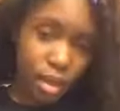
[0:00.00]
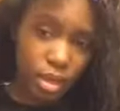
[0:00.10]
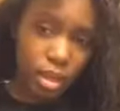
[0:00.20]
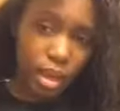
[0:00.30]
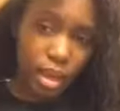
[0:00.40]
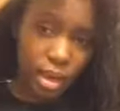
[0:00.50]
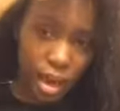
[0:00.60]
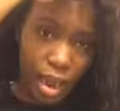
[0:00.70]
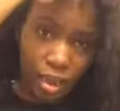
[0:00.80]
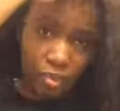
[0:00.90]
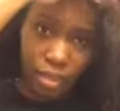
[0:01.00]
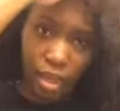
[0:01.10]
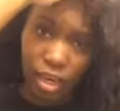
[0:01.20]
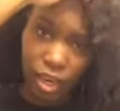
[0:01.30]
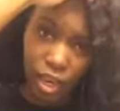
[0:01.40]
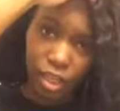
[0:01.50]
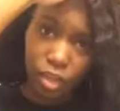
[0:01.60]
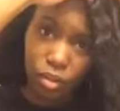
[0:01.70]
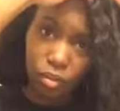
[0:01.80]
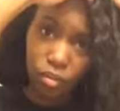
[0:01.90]
that I've done like
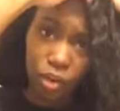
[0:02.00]
little